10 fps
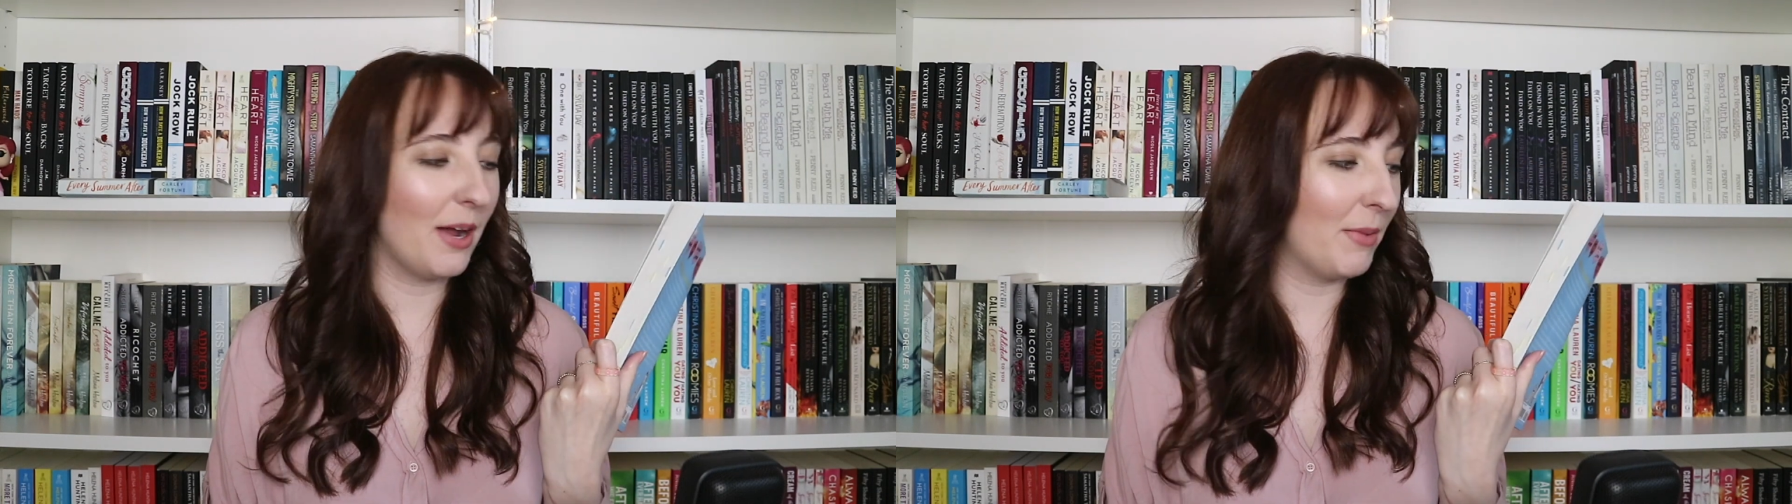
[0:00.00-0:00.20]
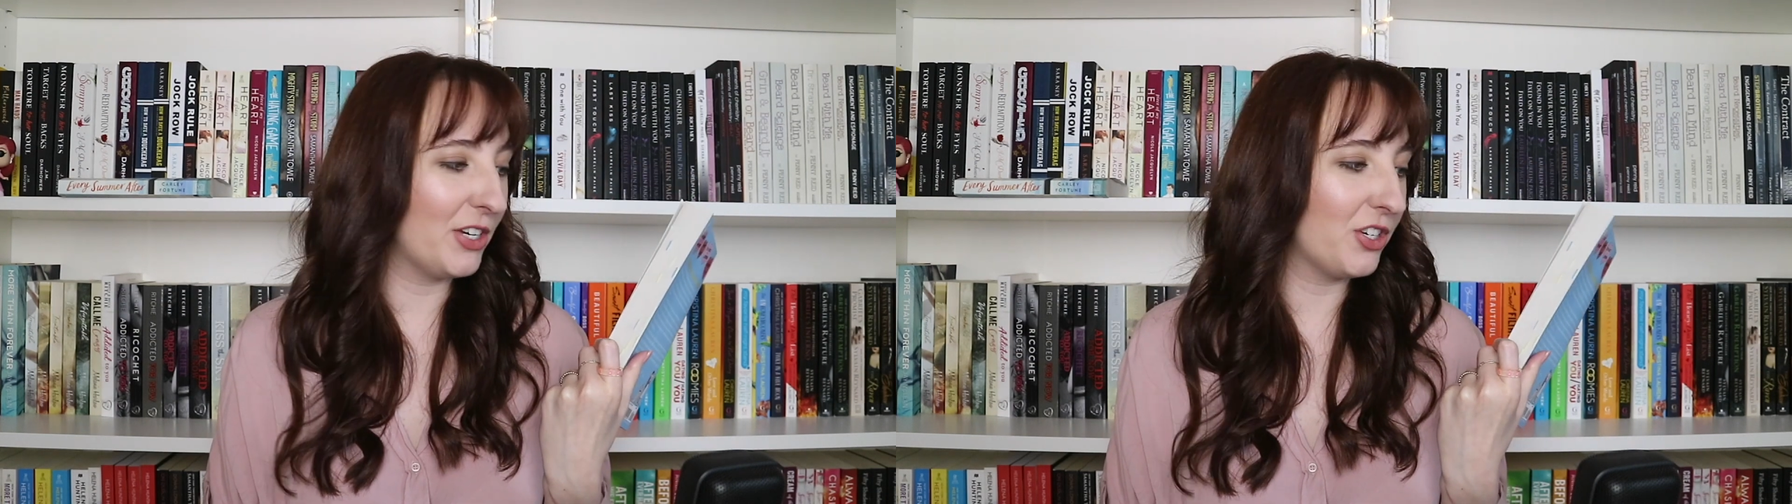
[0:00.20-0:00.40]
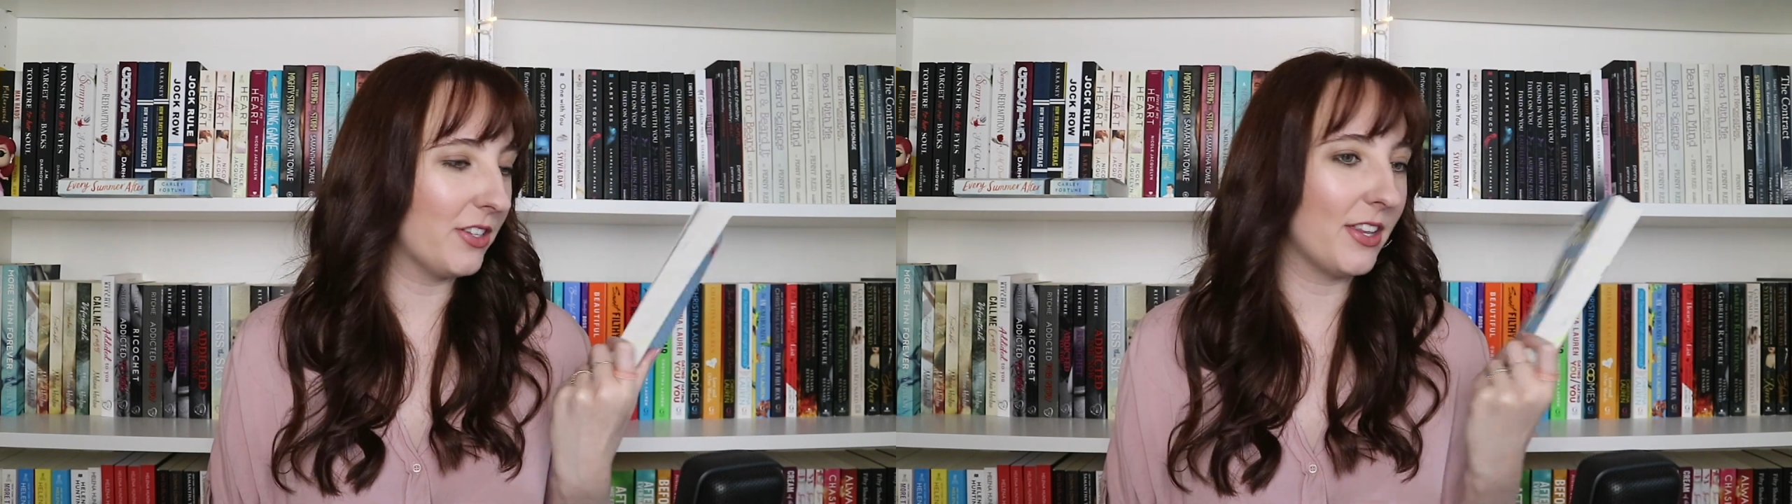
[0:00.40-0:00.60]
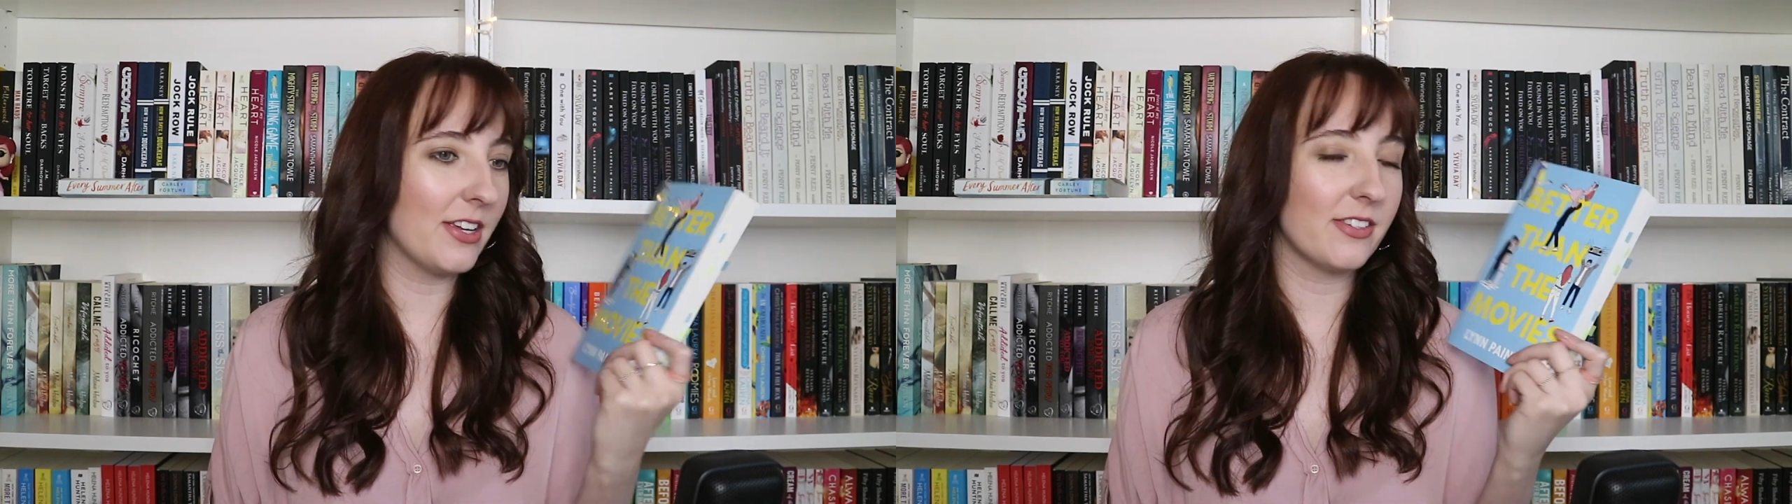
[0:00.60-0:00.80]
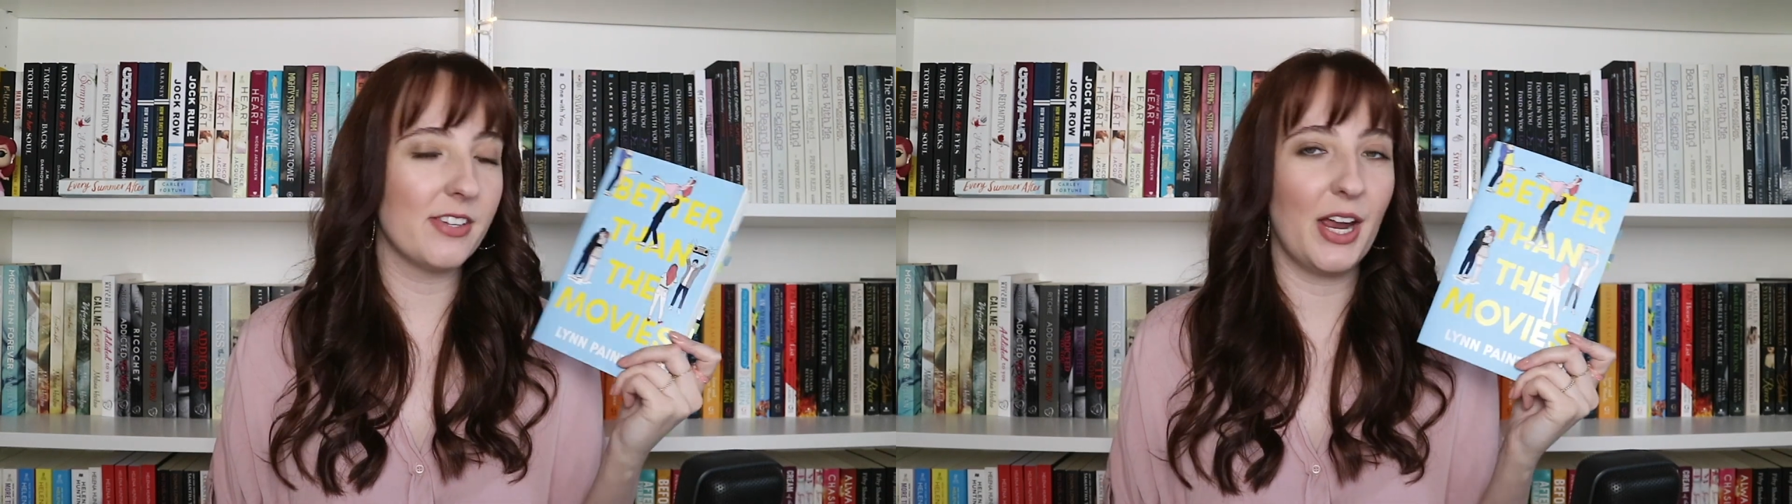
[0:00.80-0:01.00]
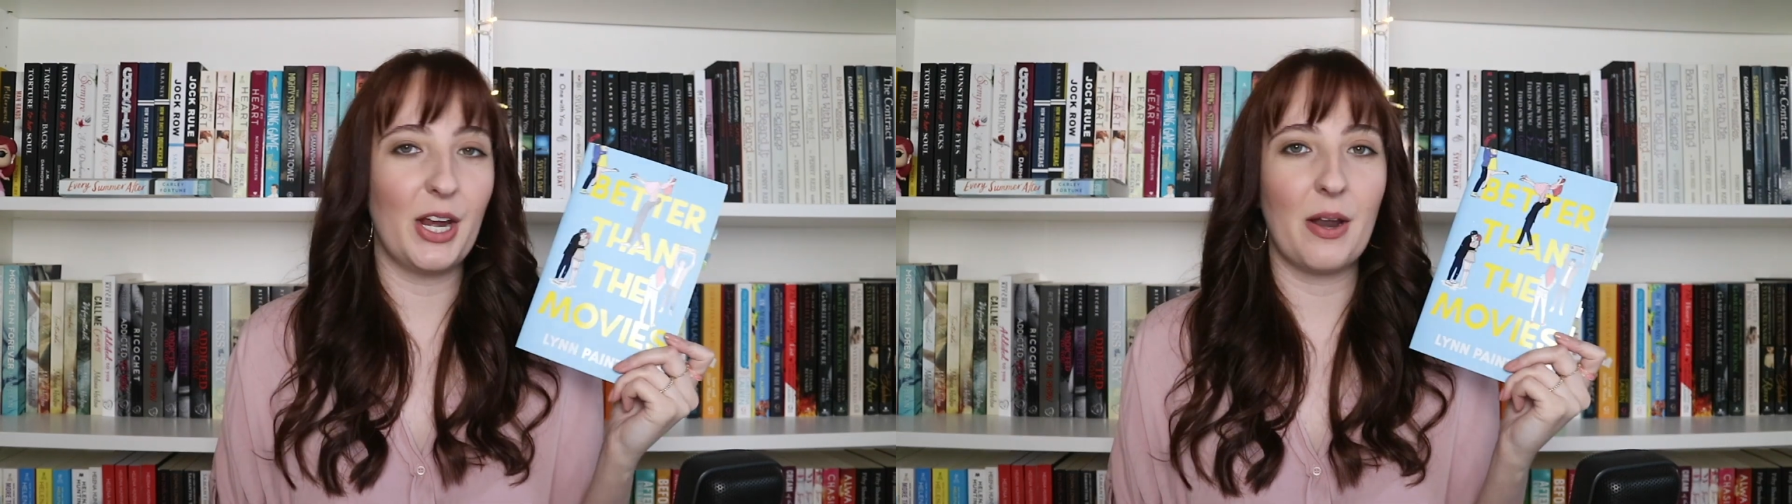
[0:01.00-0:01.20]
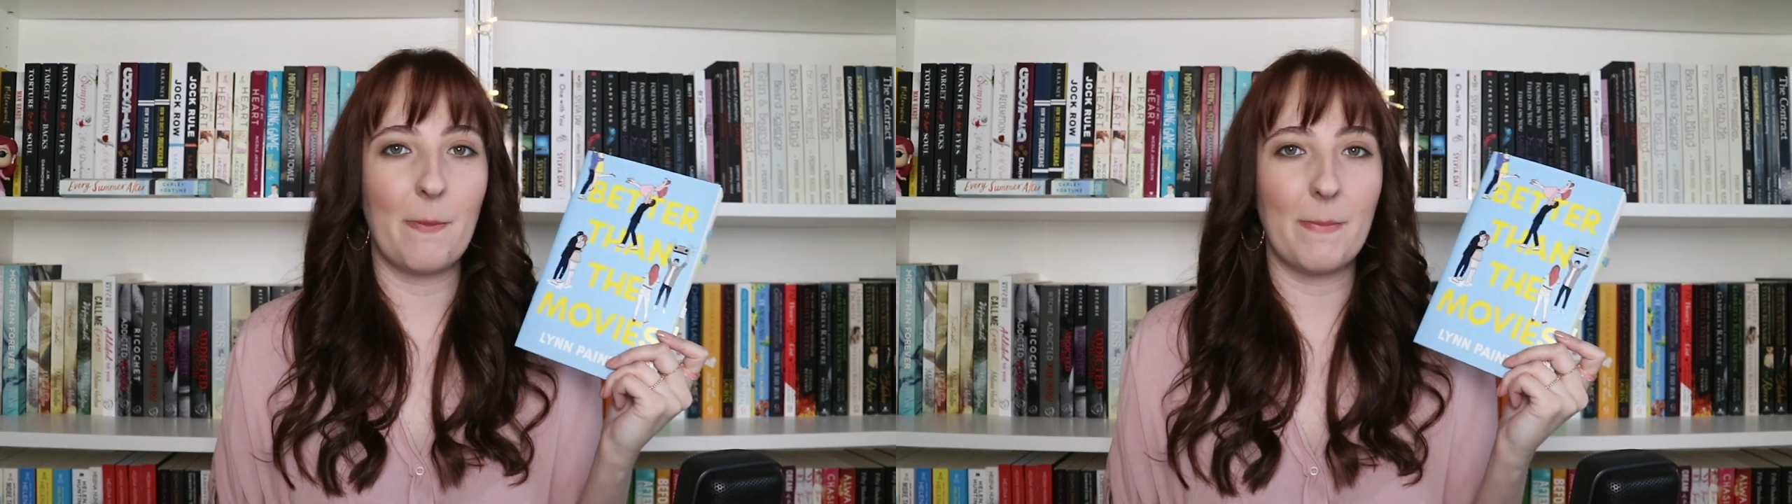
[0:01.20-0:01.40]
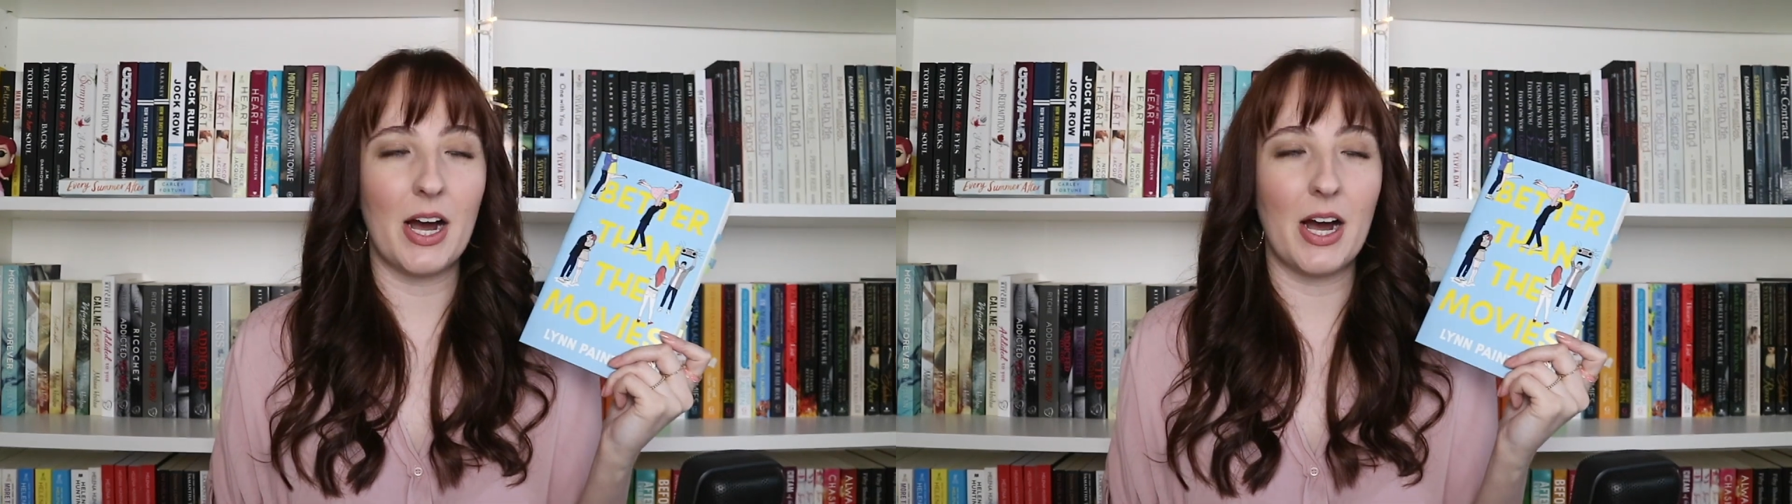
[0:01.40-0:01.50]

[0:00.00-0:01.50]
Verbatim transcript: I mentioned this in